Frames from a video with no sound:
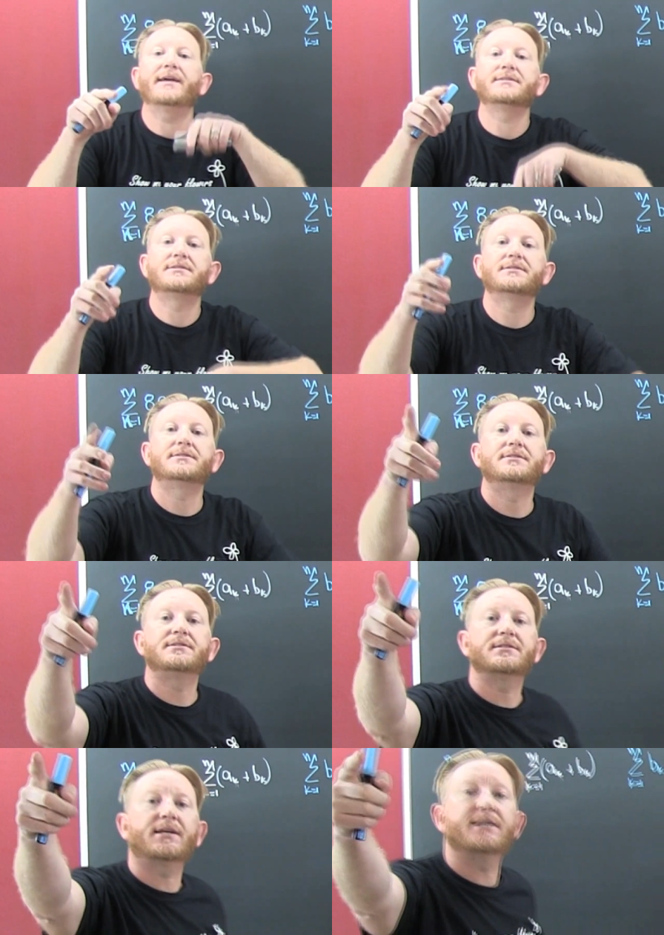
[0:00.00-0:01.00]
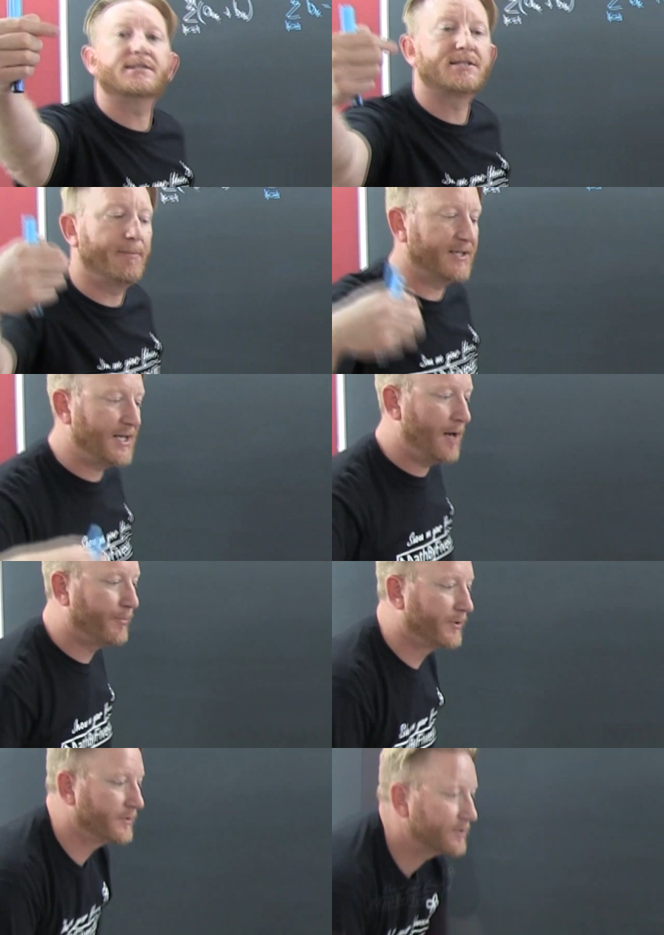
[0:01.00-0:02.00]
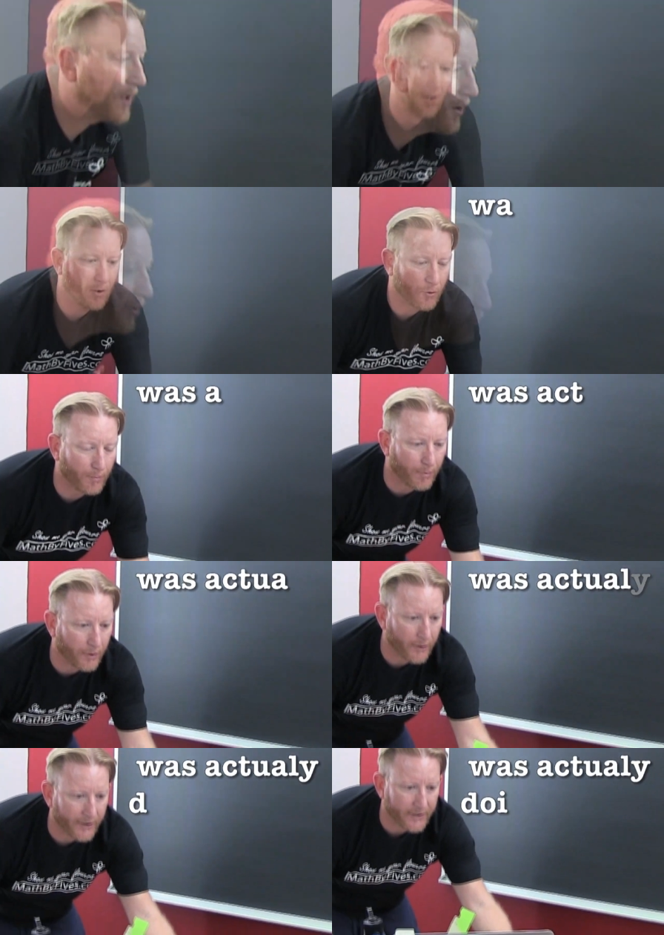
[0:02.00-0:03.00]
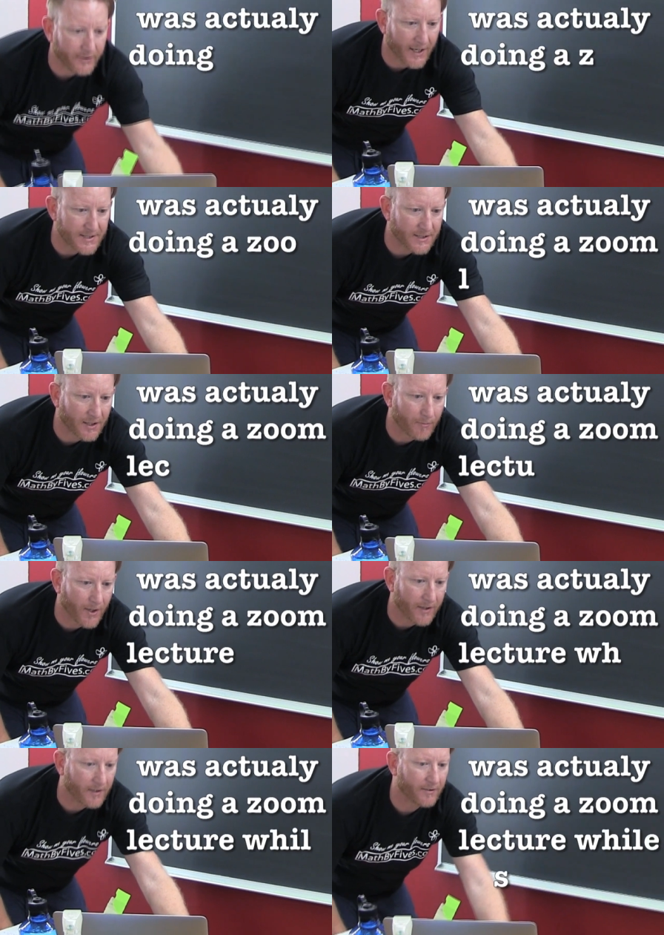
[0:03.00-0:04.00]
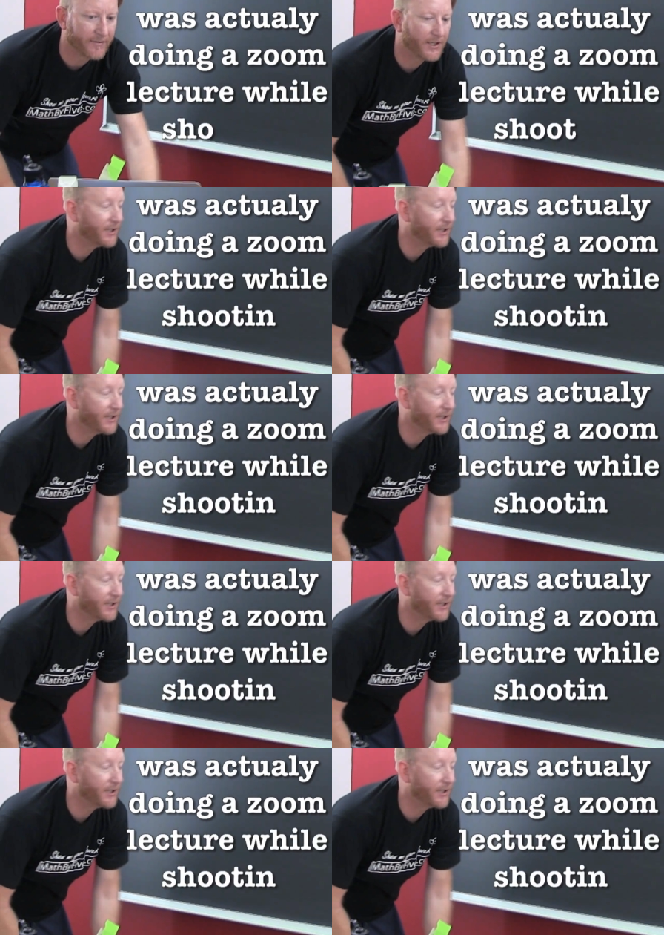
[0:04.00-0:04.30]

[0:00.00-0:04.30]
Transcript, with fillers: let's get to some examples. Oh, boy, you guys can come right on over